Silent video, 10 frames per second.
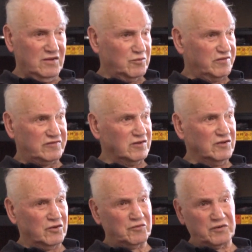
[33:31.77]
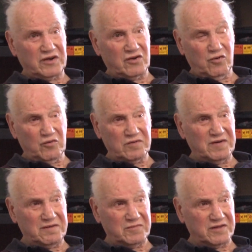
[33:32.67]
We still don't really know where
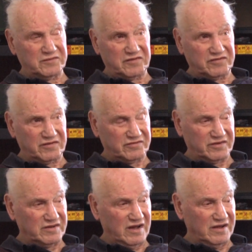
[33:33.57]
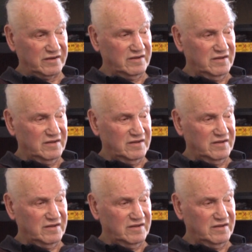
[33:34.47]
my mother and sister died,